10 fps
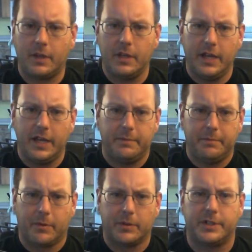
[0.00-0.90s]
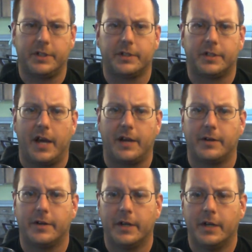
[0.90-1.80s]
It pours to your
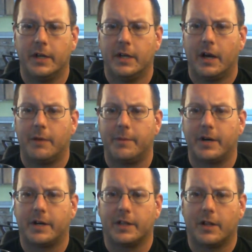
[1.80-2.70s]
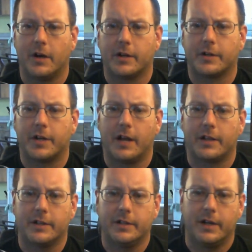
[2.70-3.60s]
standard American lager
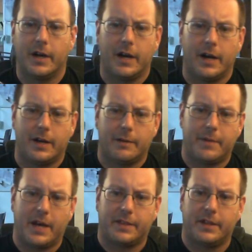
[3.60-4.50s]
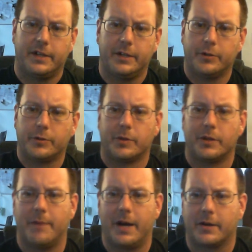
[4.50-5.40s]
color, about the usual
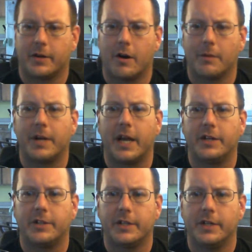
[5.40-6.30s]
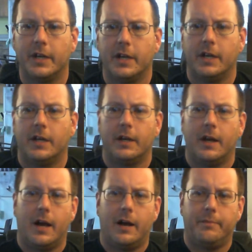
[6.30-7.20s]
amount of carbonation.
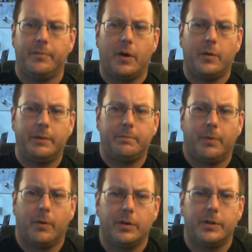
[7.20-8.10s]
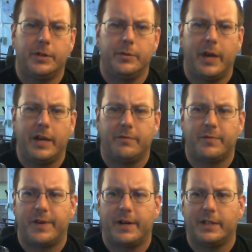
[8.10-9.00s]
Though it poured to a
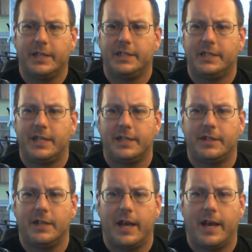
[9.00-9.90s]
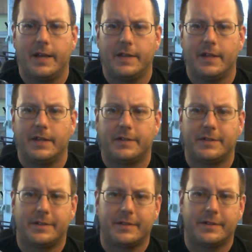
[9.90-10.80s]
fairly decent head that's
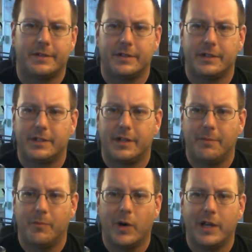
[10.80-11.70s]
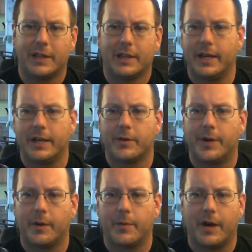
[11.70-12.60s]
somewhat
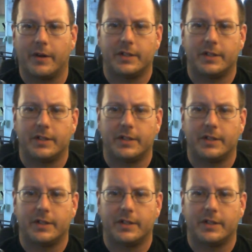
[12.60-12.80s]
lingering around.